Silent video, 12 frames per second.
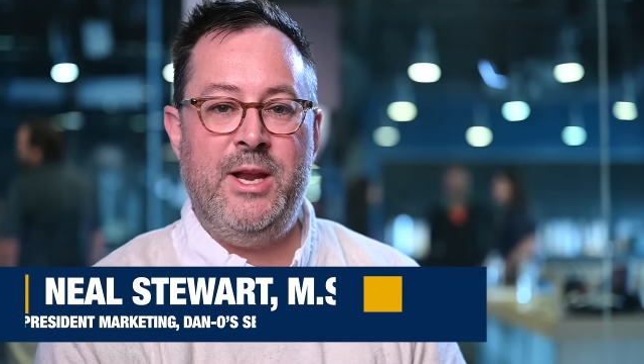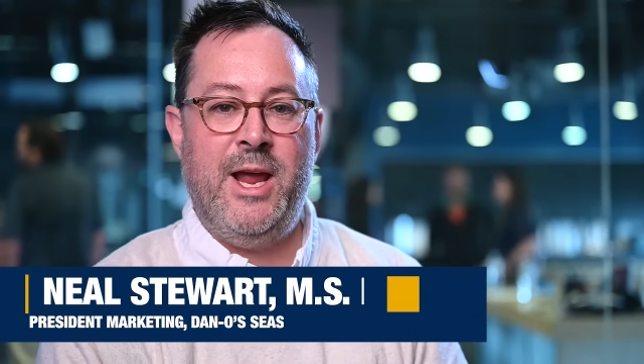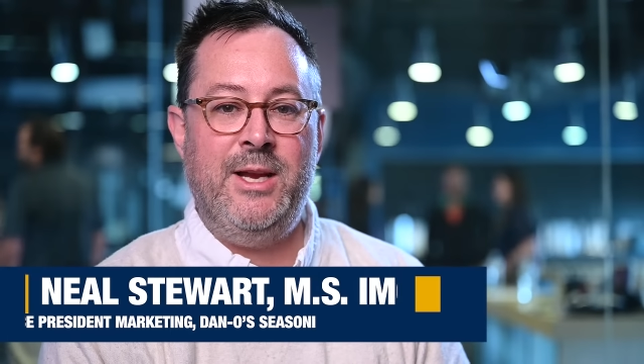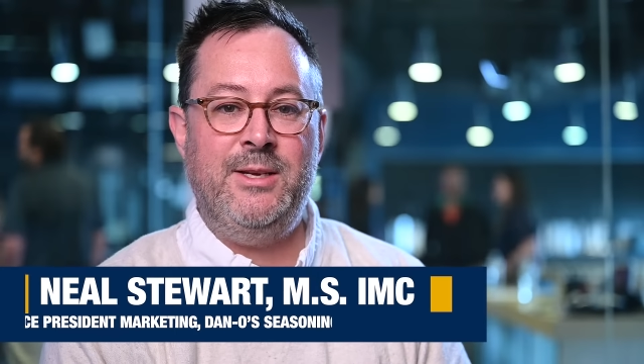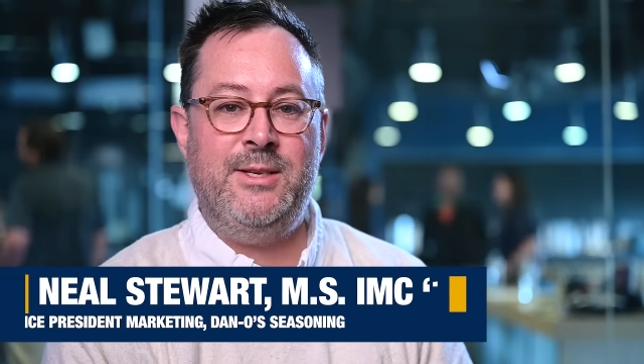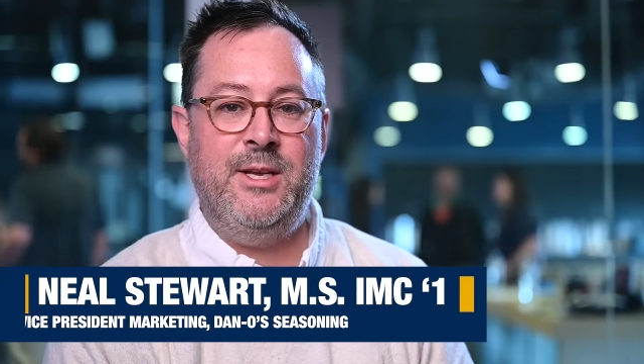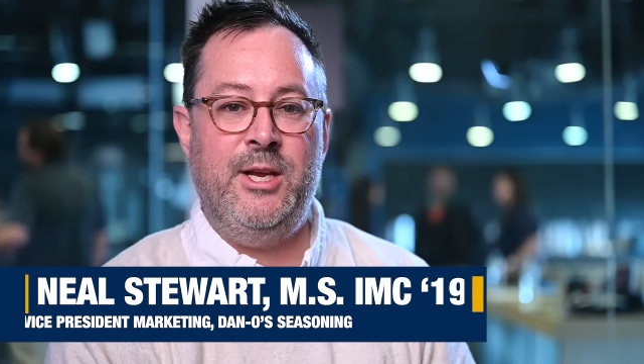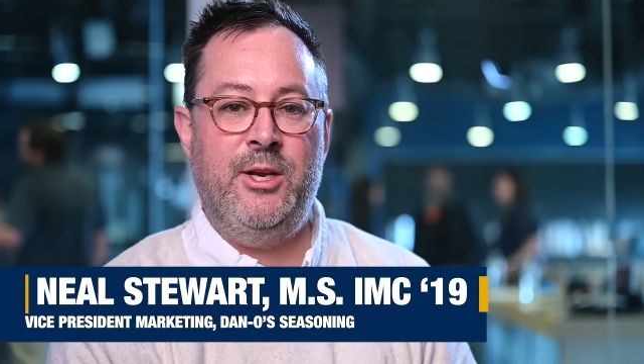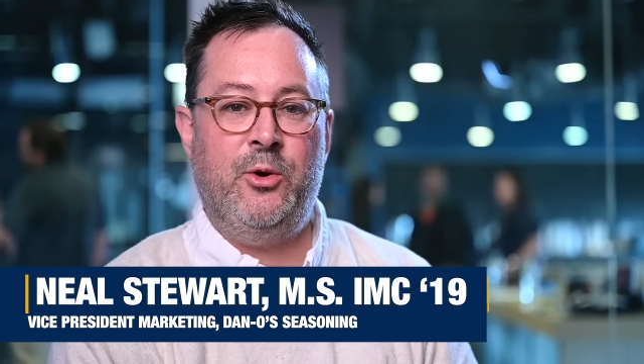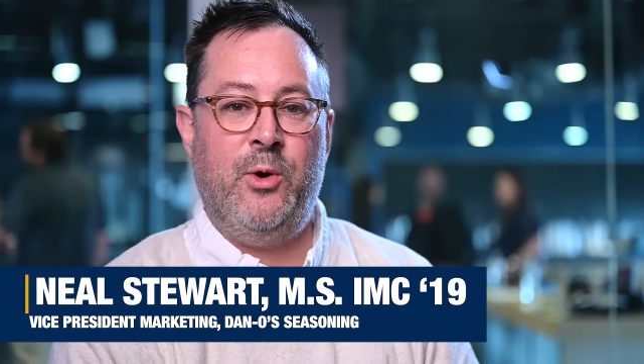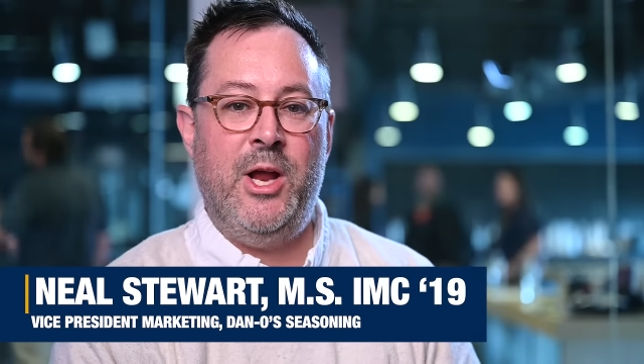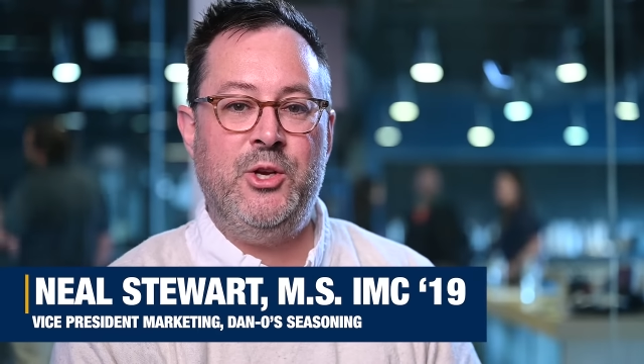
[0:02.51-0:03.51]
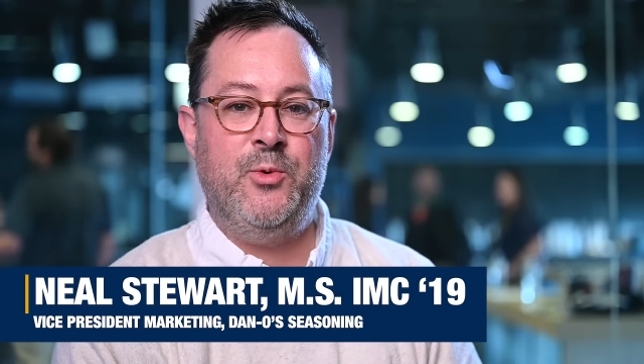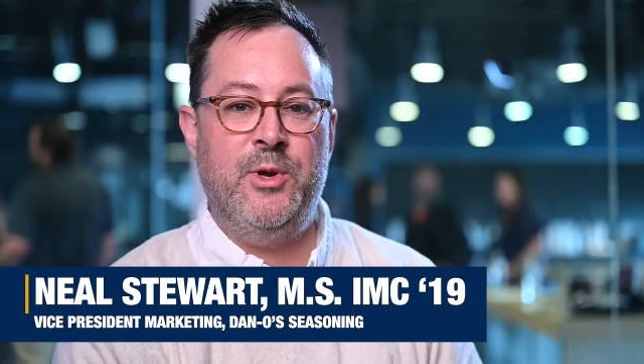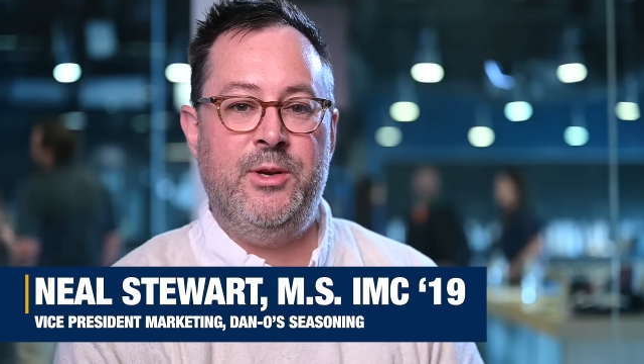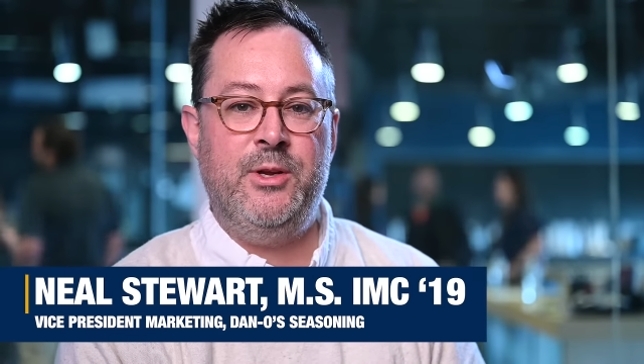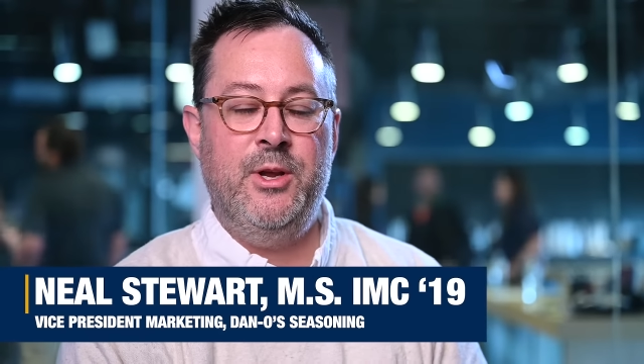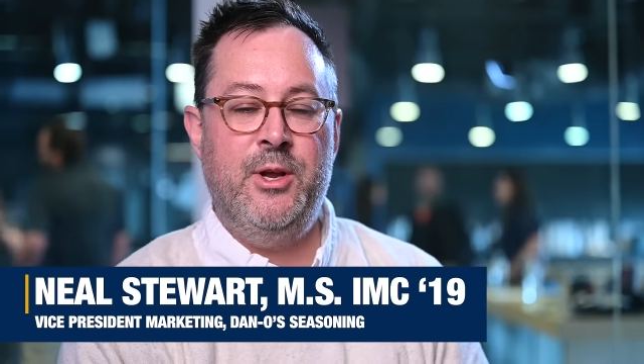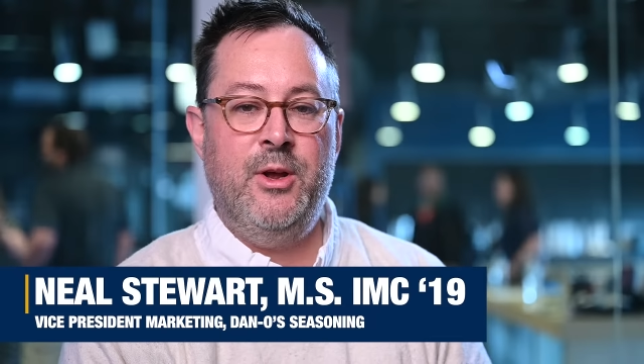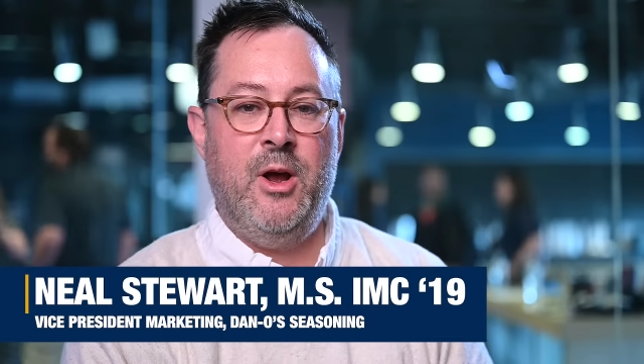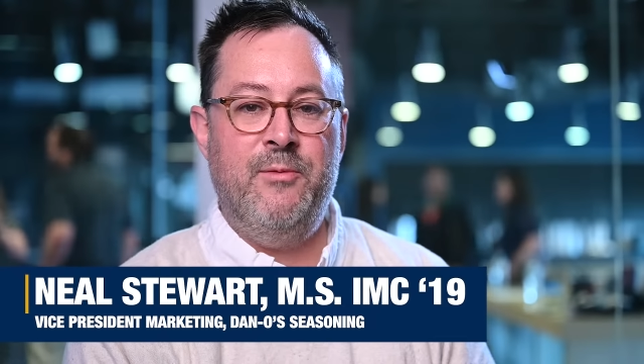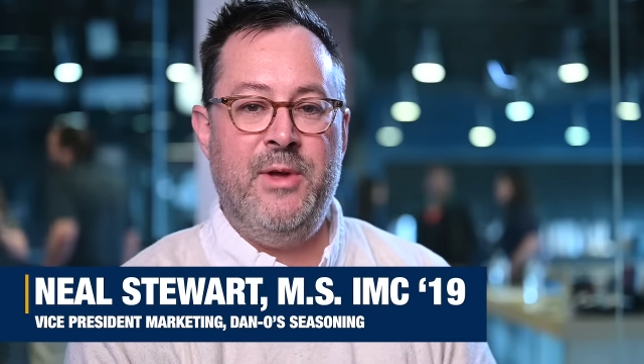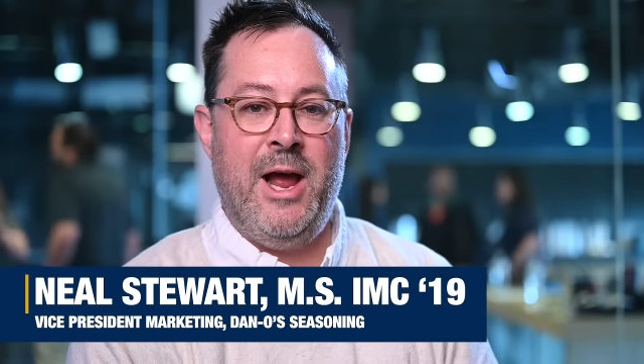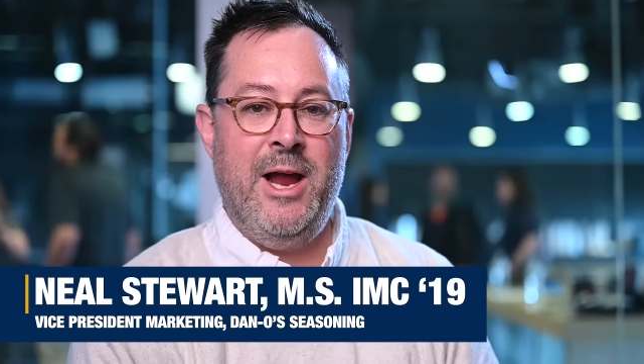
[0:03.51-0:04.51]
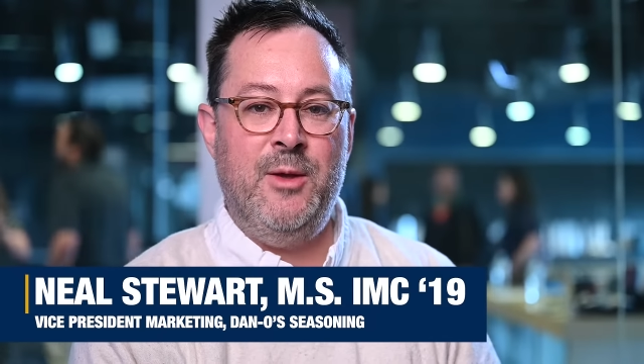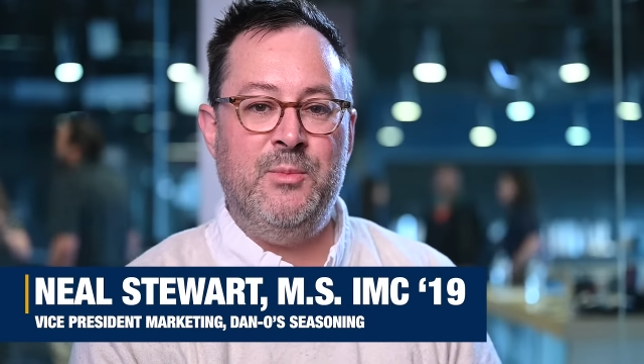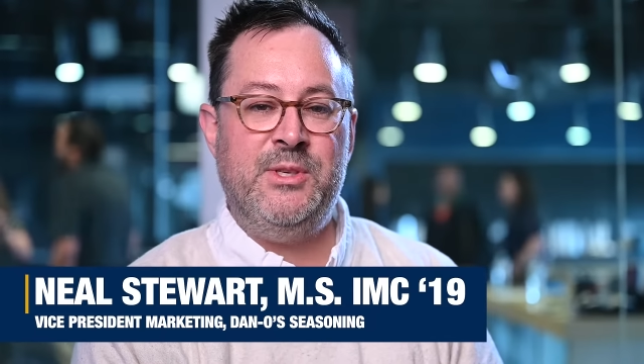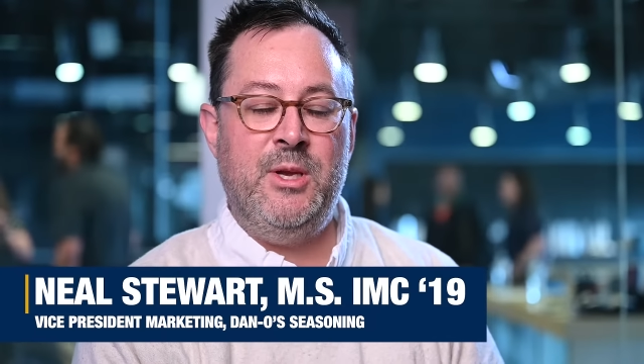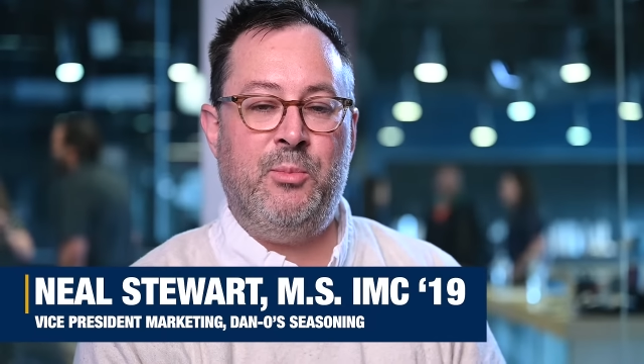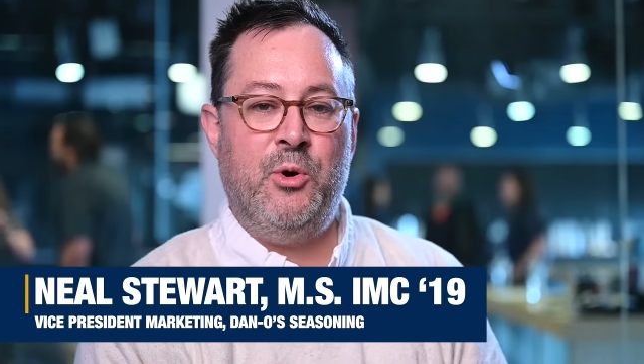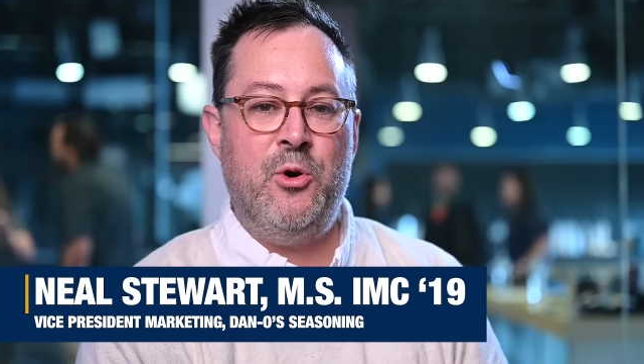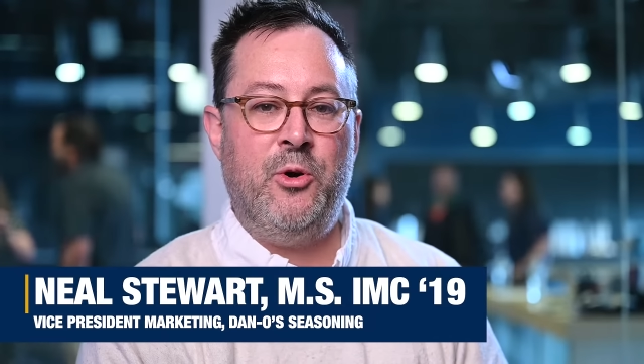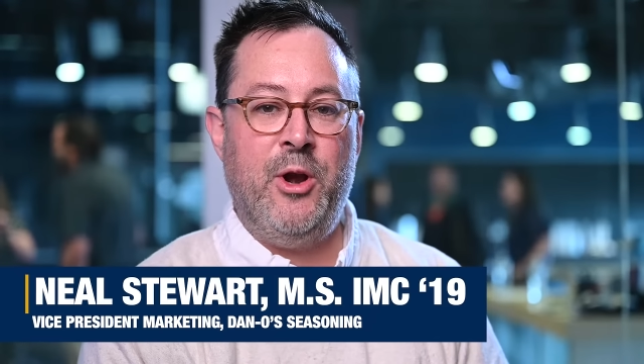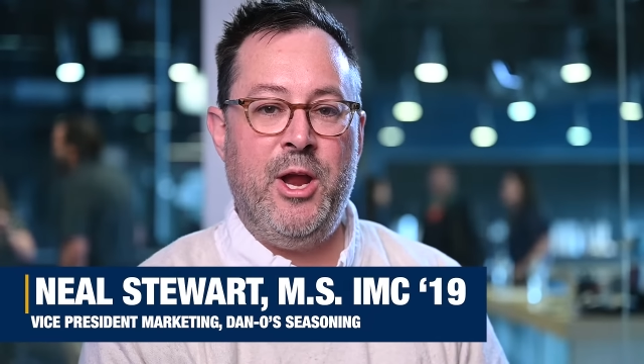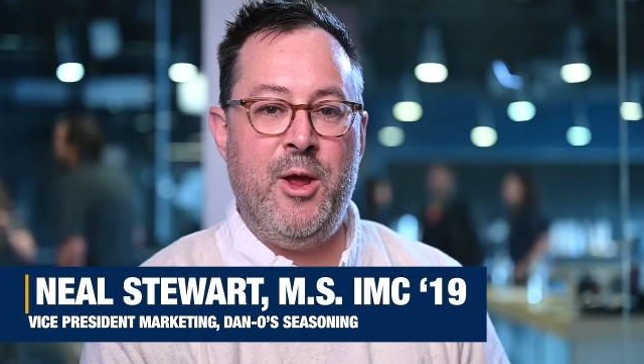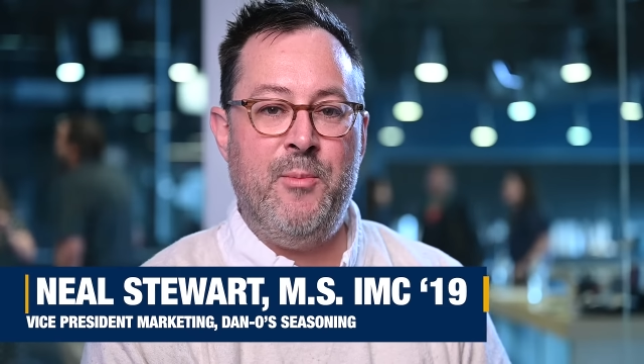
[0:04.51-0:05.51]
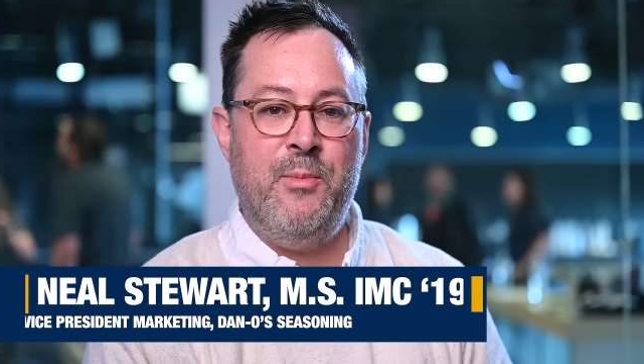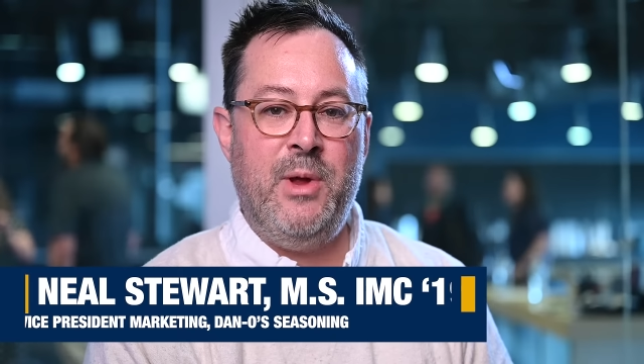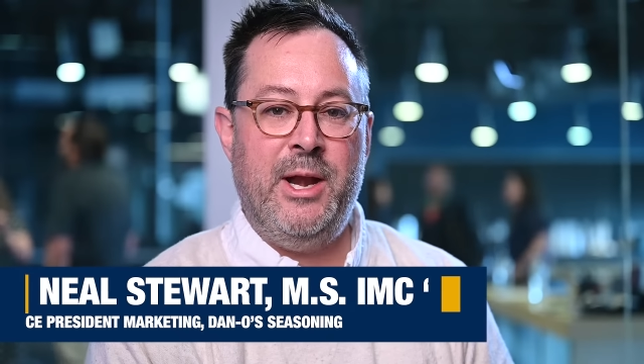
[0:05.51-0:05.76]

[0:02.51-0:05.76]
nineteen graduate of the I M C program,